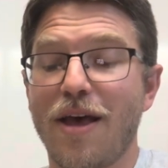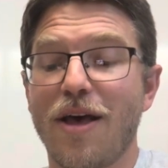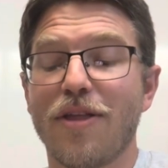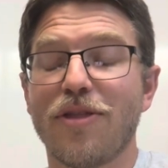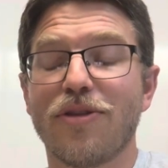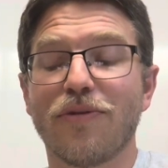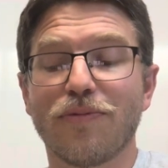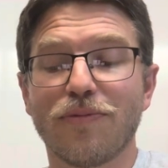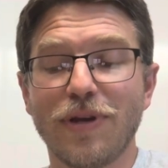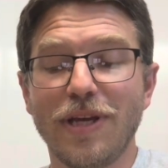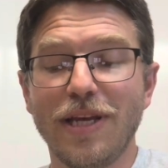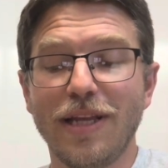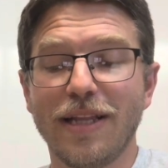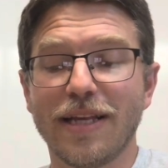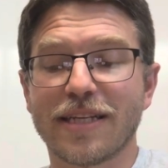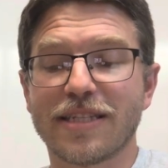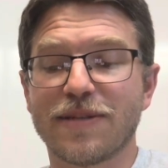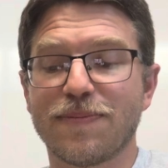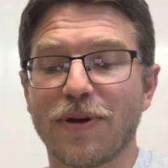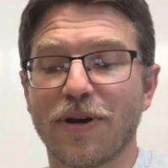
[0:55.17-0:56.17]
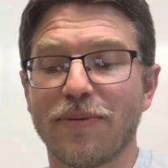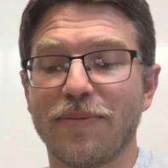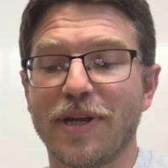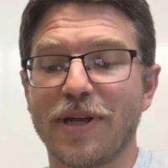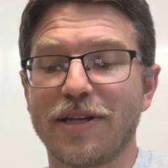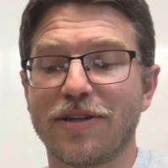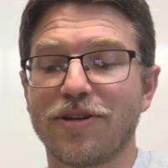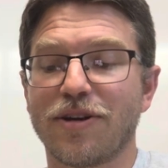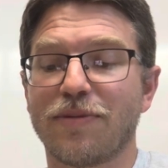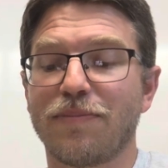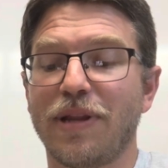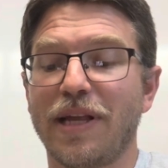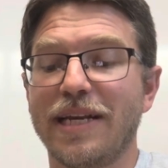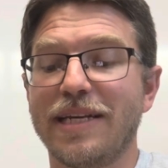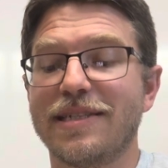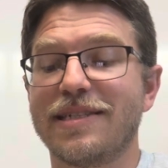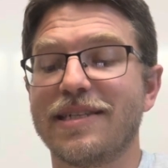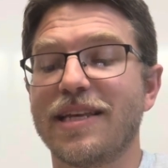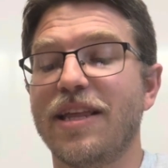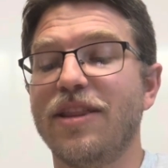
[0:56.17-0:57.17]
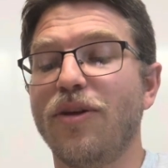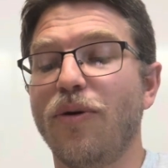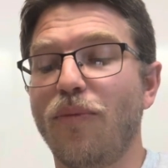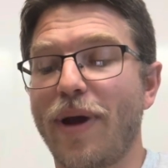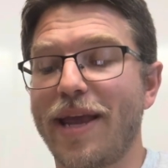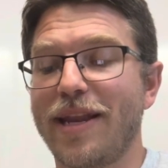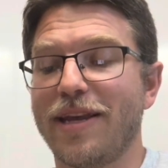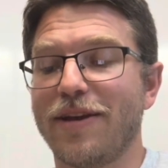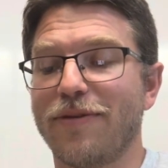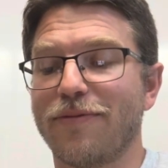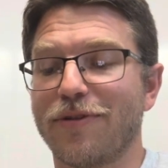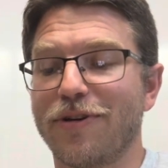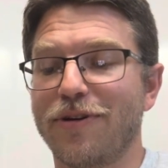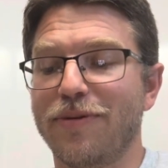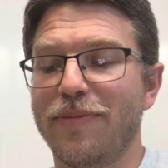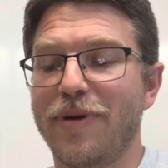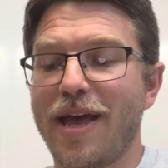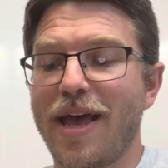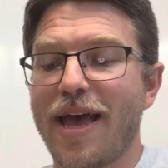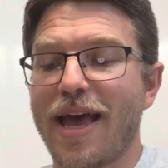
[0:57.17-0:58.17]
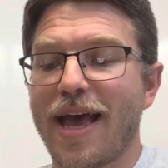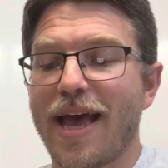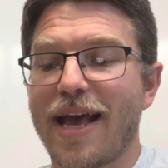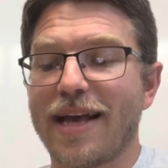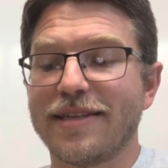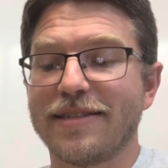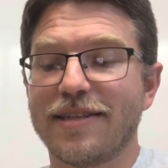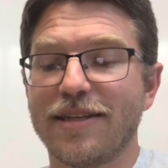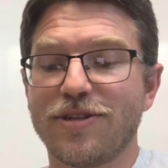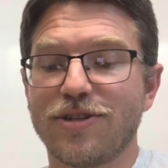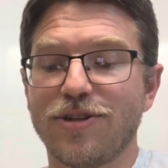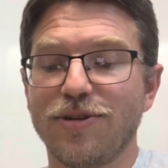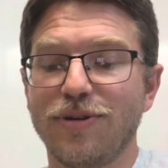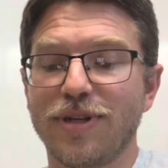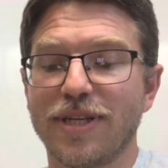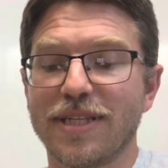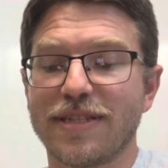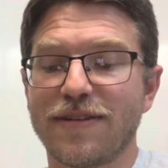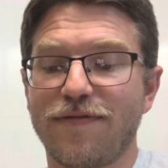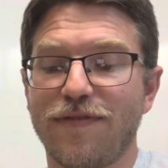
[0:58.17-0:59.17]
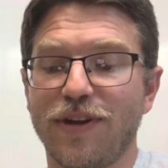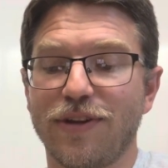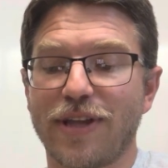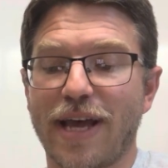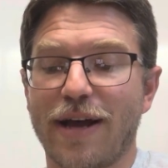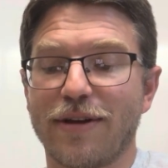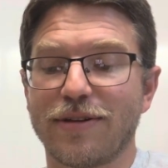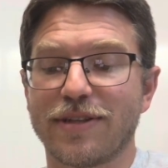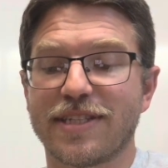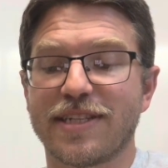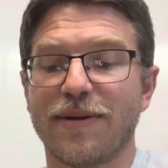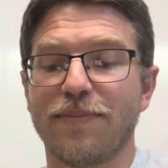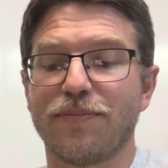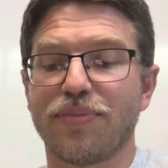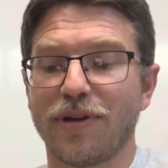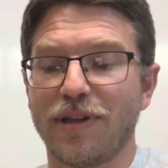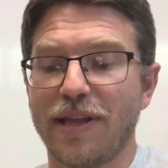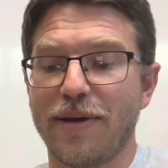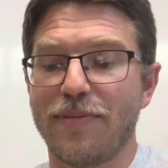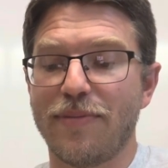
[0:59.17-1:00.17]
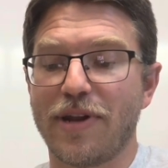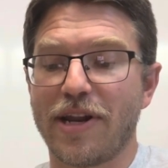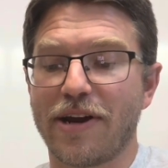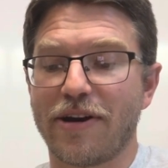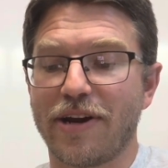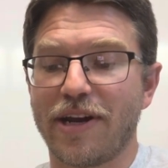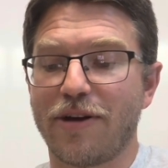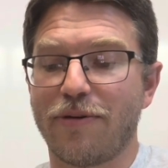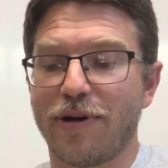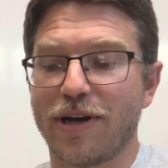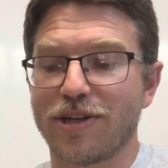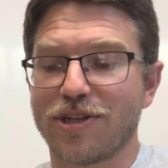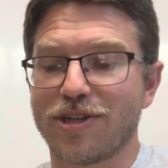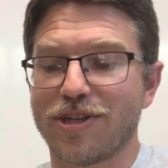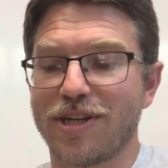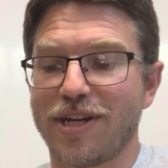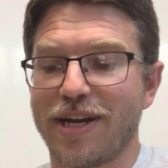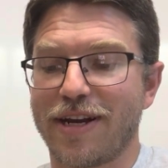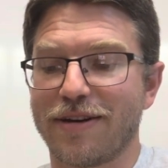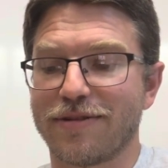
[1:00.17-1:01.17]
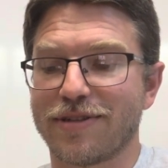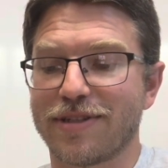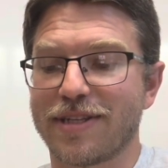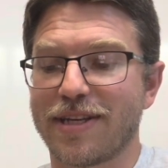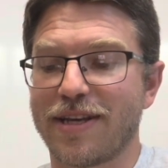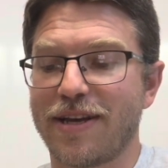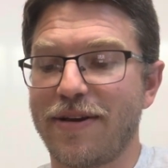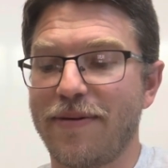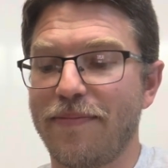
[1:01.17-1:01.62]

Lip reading: The real experiment took place in the waiting room as the students filled out some preliminary questionnaires.